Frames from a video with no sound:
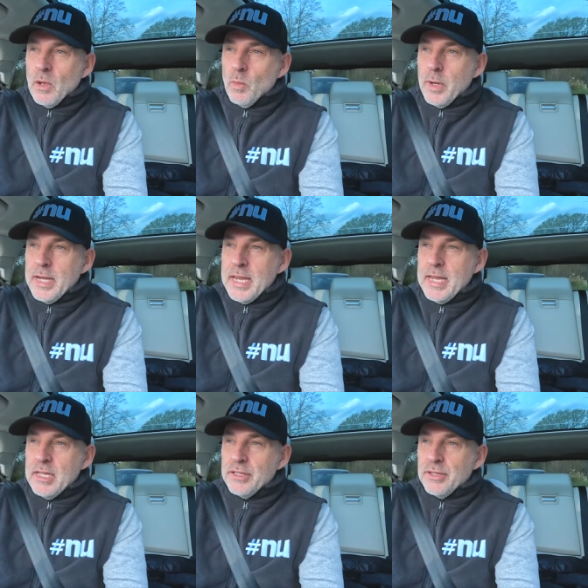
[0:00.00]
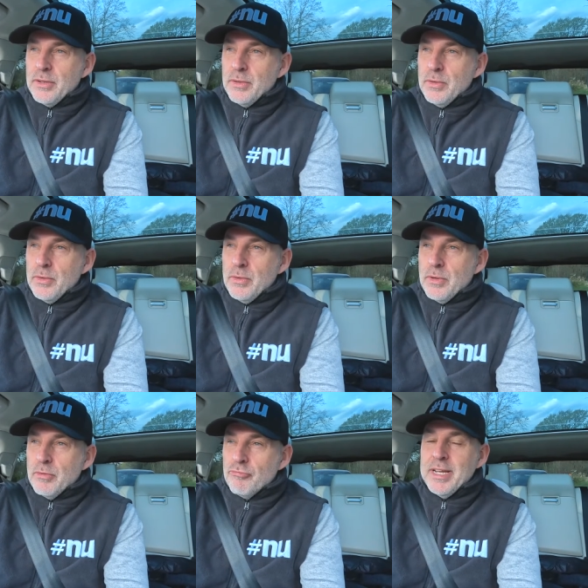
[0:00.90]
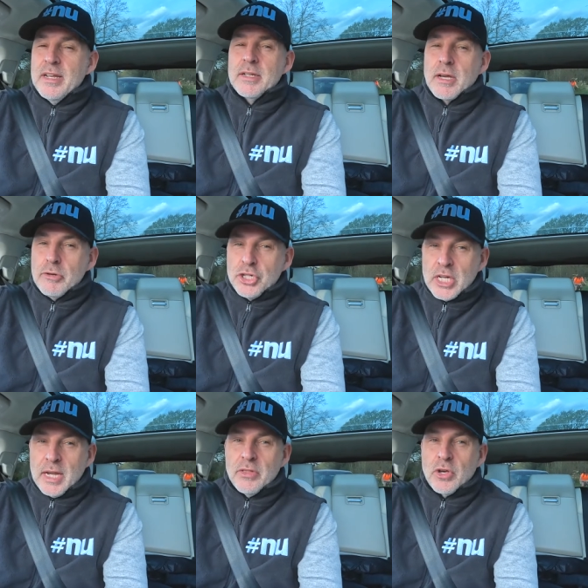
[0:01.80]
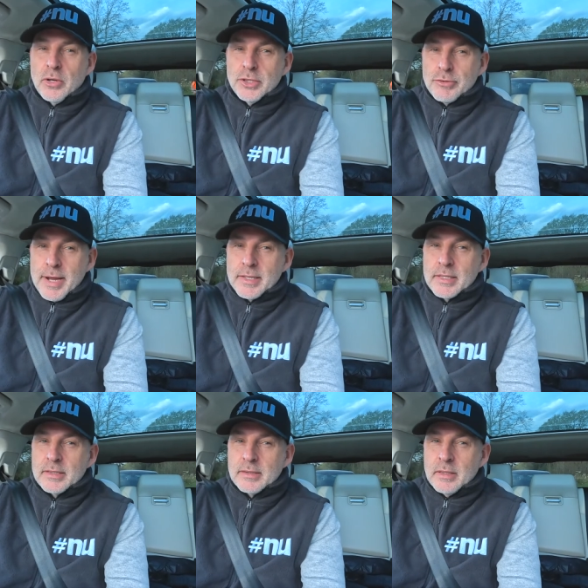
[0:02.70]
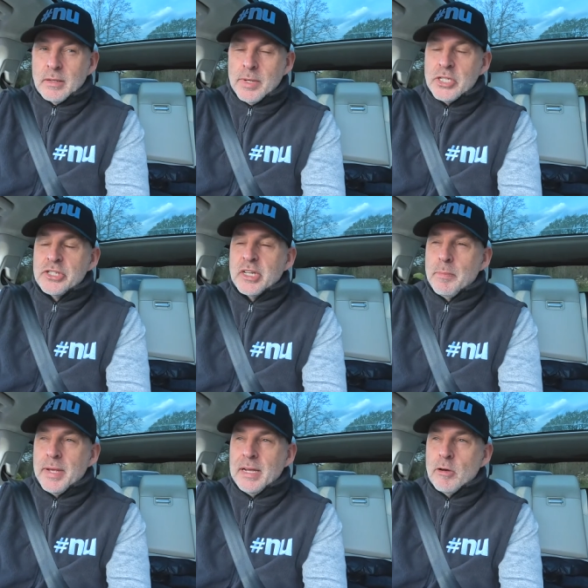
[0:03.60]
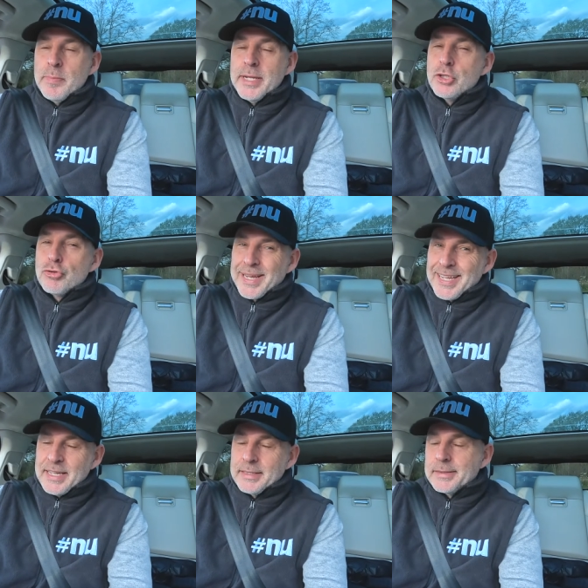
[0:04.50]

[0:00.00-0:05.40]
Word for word: We need to renegotiate the contract, which is going to be a little bit tricky.